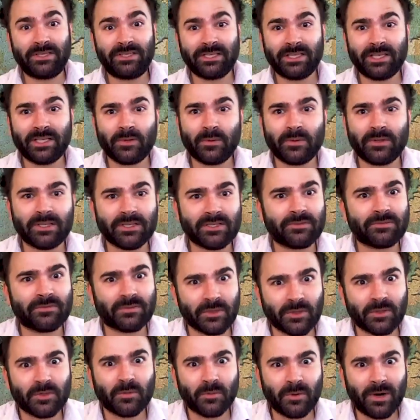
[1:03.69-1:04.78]
dealing with this
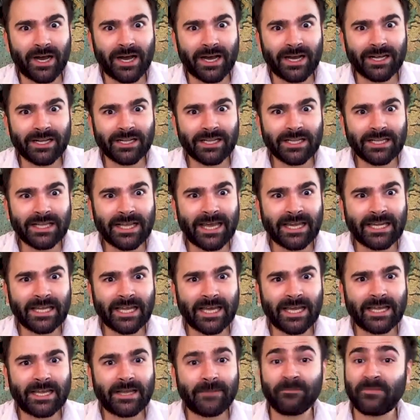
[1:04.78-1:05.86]
for a while. And
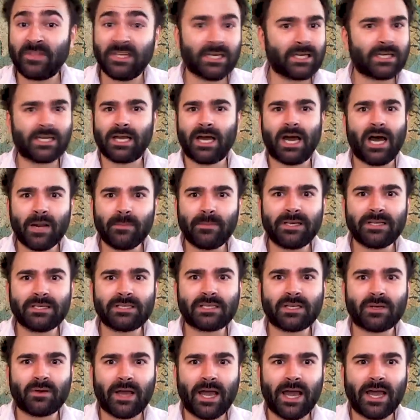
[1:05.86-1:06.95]
like the economy
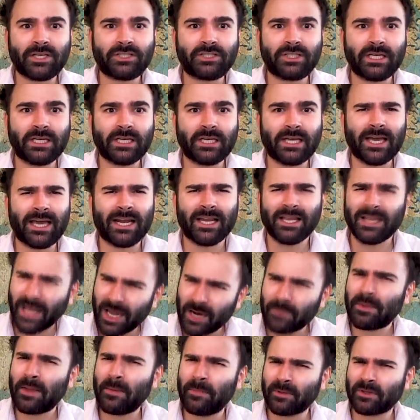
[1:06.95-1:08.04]
is crashing and a lot
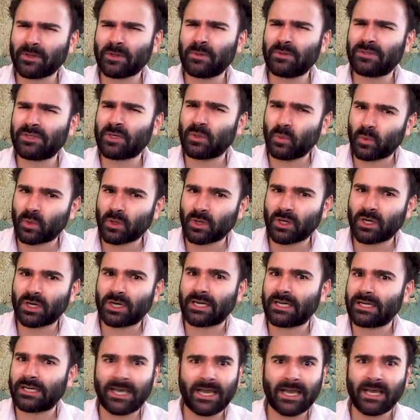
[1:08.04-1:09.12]
of people are losing
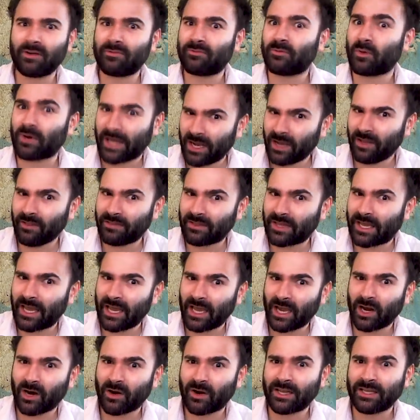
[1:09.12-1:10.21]
work and can't afford
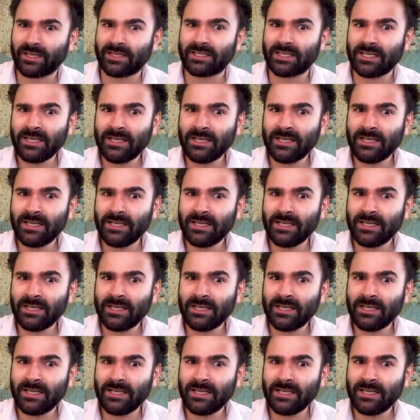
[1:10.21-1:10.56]
healthcare. And